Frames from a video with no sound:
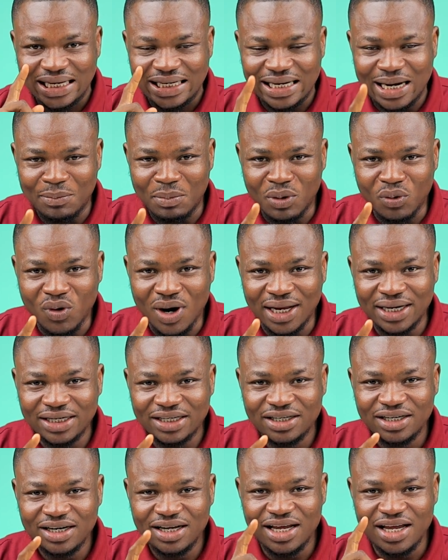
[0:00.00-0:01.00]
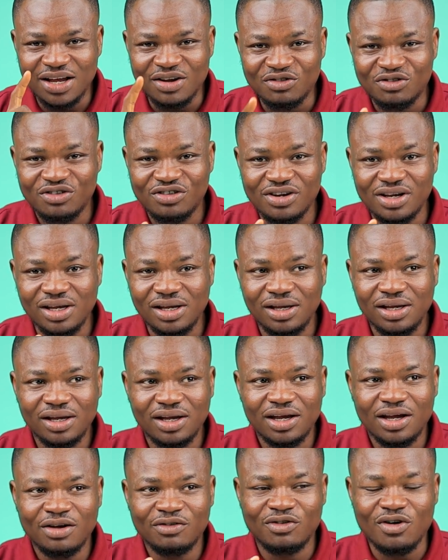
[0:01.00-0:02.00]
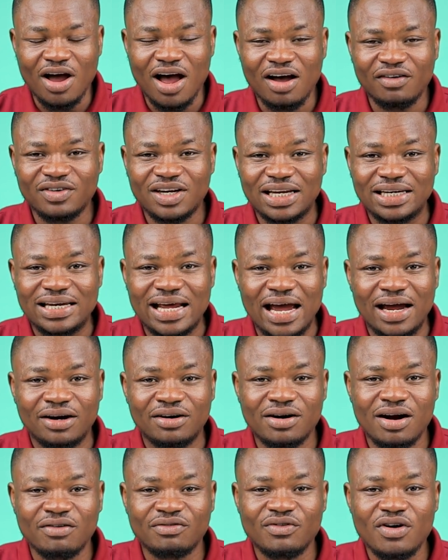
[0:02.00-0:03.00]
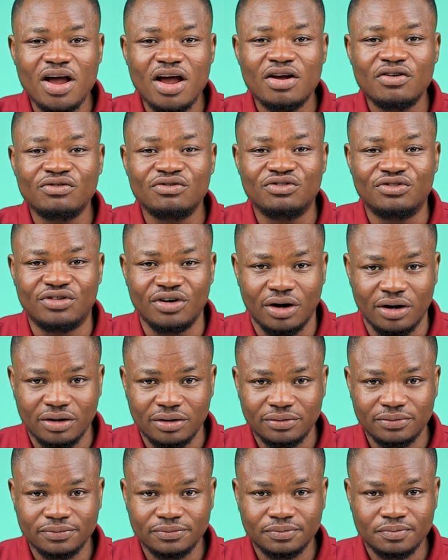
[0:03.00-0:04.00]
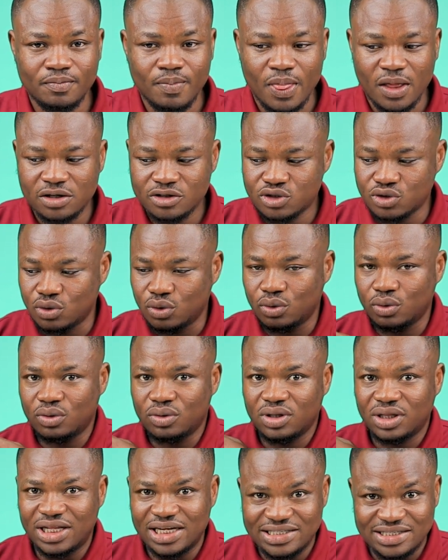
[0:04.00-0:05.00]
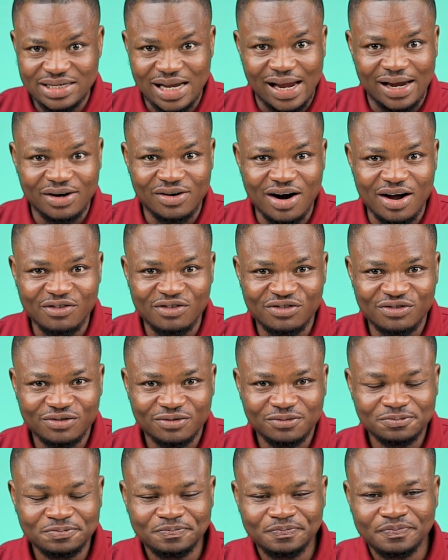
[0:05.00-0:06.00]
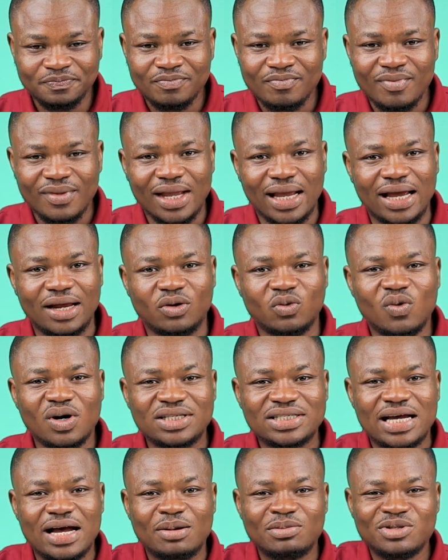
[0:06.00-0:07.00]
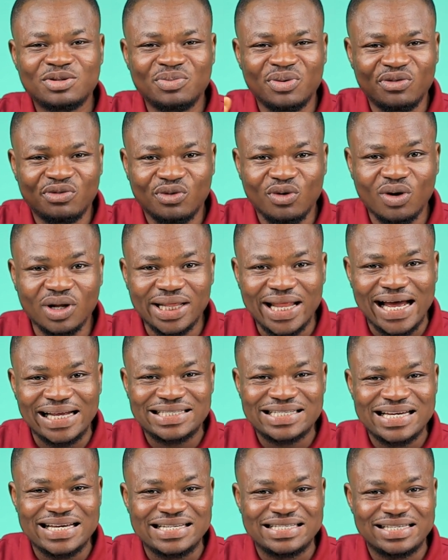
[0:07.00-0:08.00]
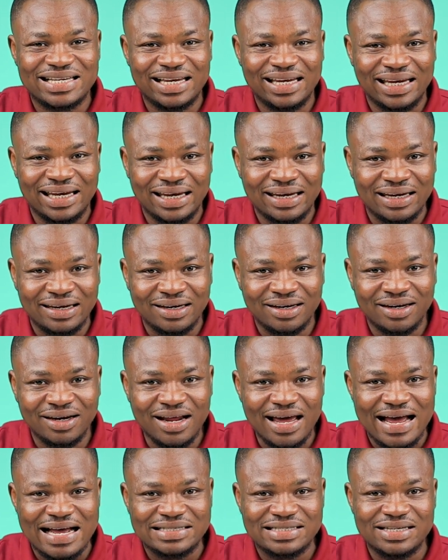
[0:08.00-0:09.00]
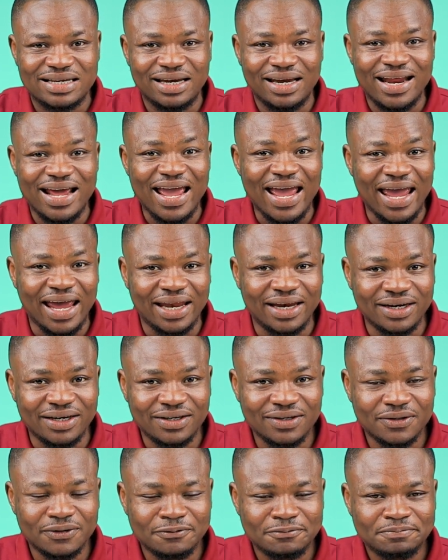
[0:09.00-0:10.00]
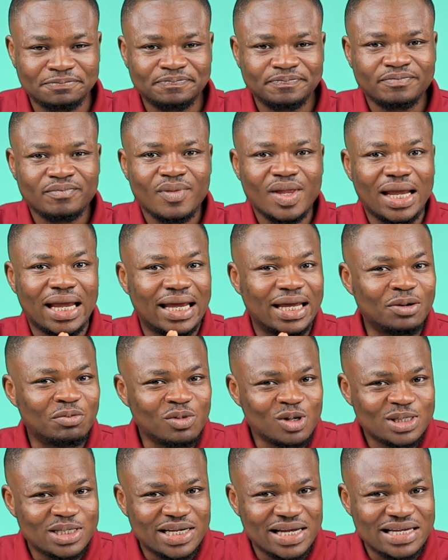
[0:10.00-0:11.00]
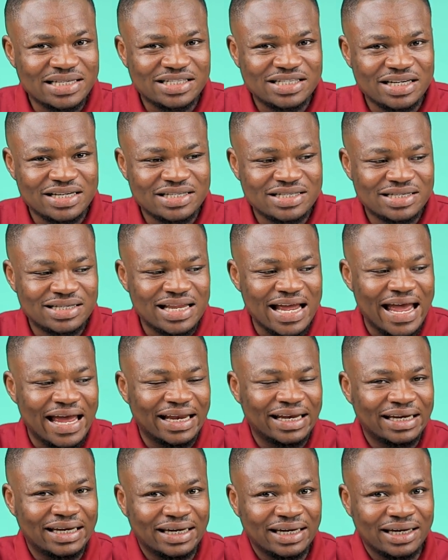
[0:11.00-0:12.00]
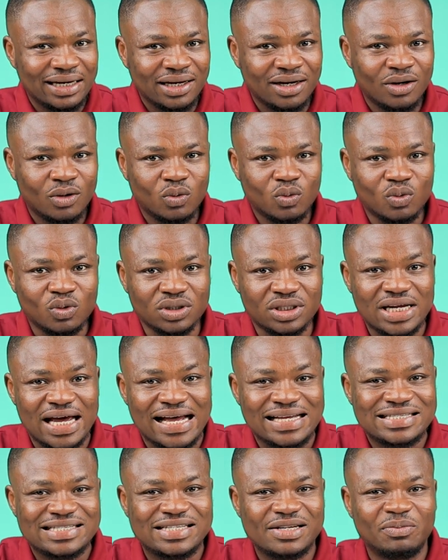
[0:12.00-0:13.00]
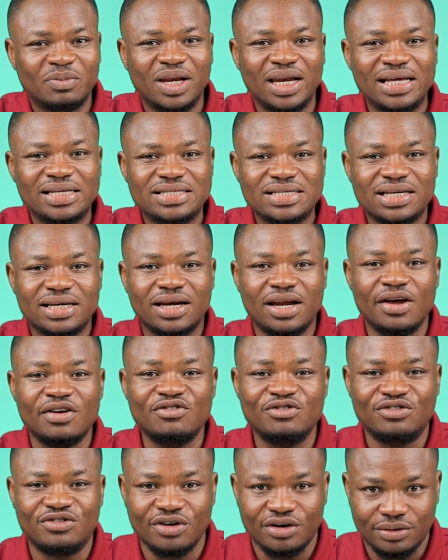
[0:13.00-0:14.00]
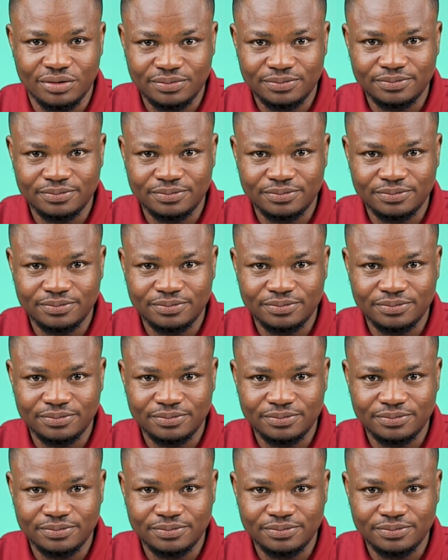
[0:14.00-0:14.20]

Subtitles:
Number 1, in Twi, if you have the digraph j, so this digraph, and what comes before that is as in n, in most cases the would assimilate the j.